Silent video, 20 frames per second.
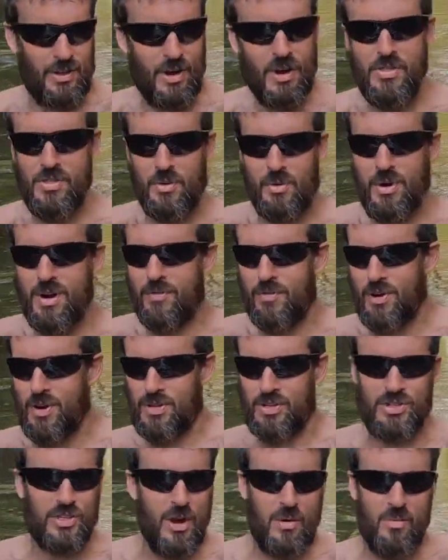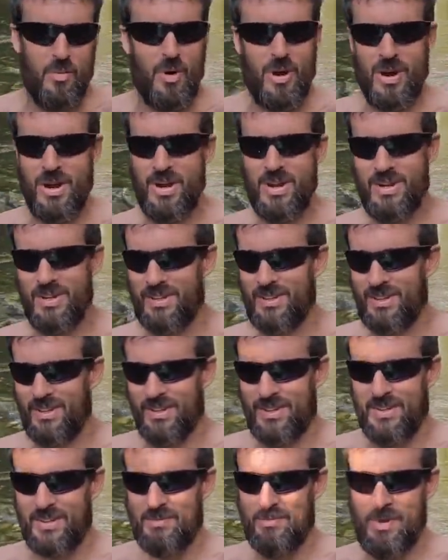on the river in some way.
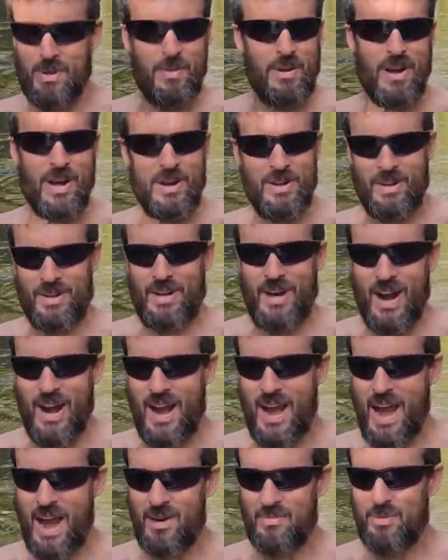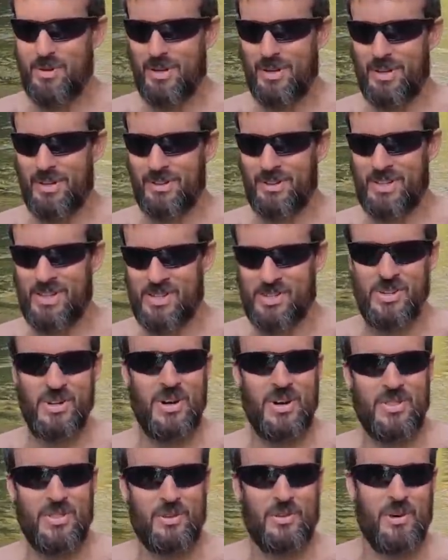Maybe not in a kayak, but at least
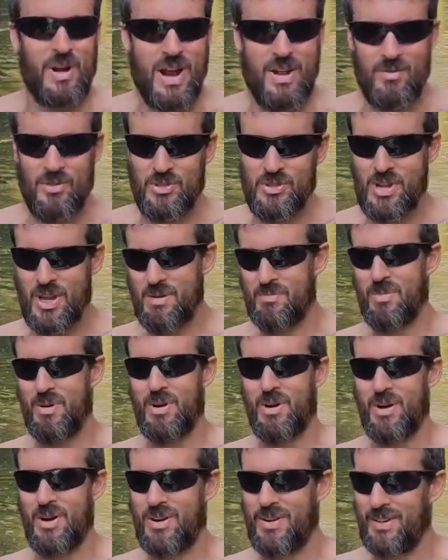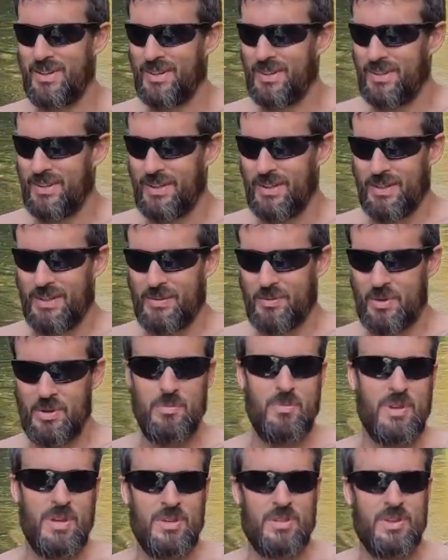on the gravel sandbar
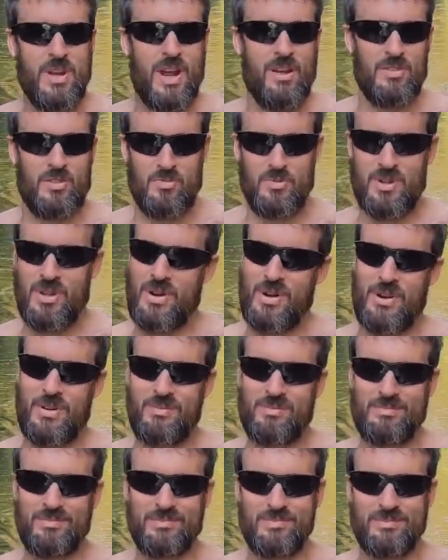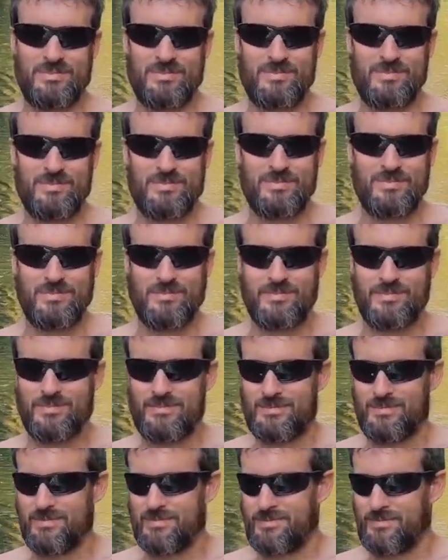with me to have some dinner.
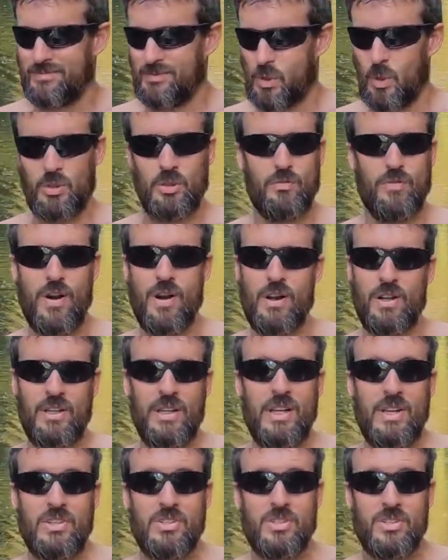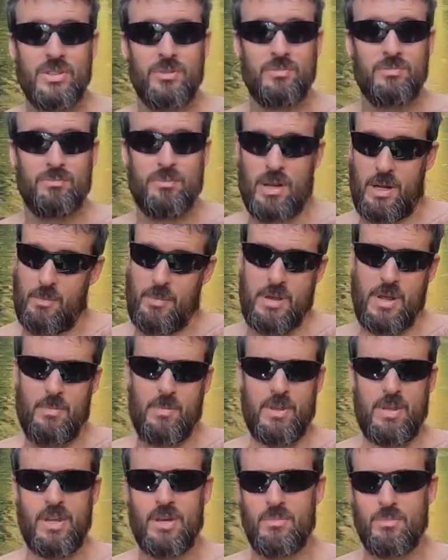Or at the very least, pick me
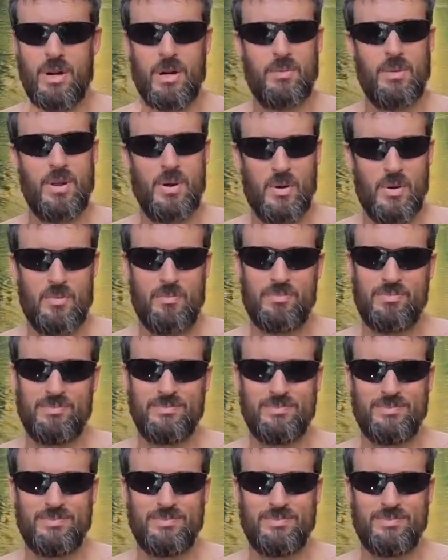up again and bring me home.